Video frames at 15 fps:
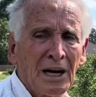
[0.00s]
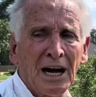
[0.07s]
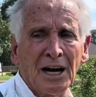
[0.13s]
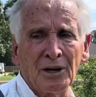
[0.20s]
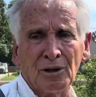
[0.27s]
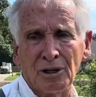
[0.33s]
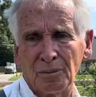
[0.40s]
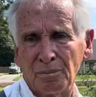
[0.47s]
I
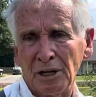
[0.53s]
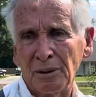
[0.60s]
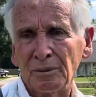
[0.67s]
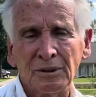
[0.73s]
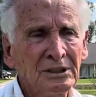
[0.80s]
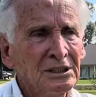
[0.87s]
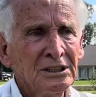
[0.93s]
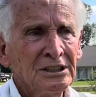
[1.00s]
do it, people.
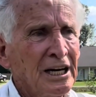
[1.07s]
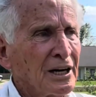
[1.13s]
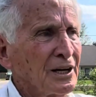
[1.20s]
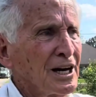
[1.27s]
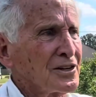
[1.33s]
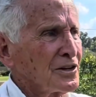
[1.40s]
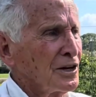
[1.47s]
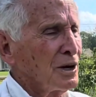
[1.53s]
And
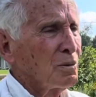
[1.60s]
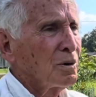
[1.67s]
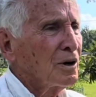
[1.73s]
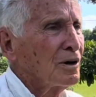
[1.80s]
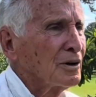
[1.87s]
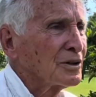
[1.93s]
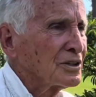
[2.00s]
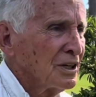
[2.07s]
listen, it
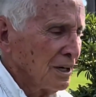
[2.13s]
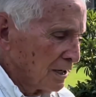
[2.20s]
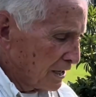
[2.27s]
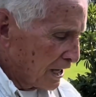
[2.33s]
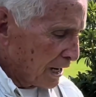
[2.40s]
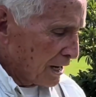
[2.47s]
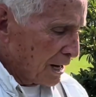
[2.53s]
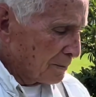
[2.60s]
works.
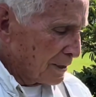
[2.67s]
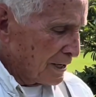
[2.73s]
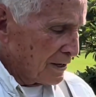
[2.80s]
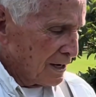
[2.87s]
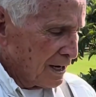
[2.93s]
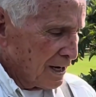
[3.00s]
I mean,